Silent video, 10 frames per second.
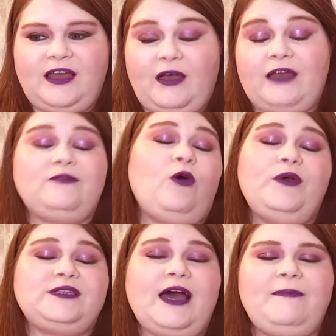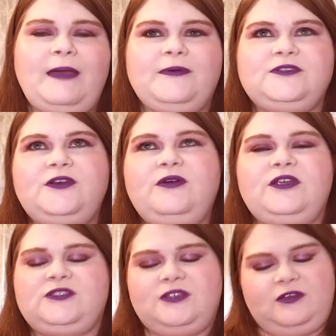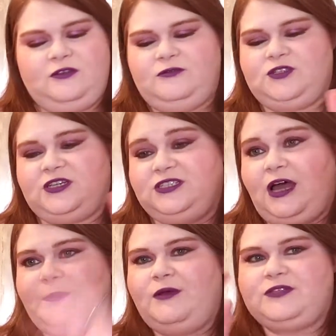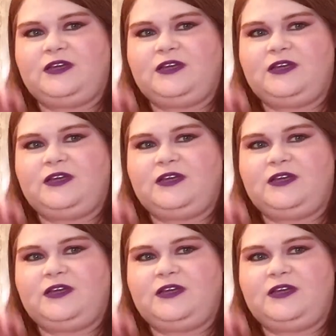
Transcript: I always had papers due, and you just, it's just a dominoes.